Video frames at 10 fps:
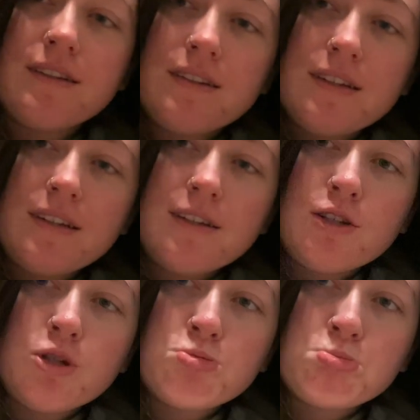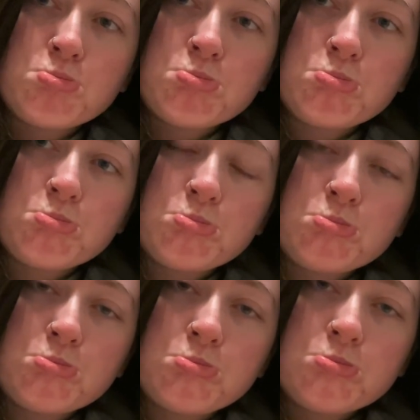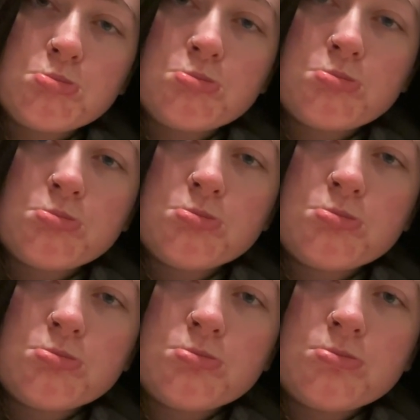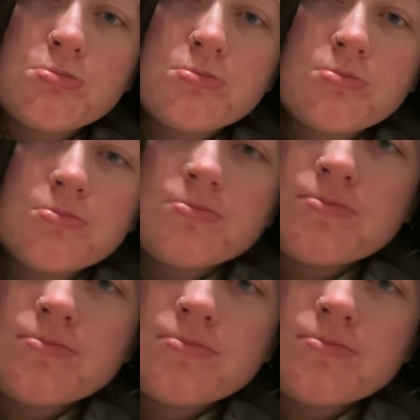(no one is talking)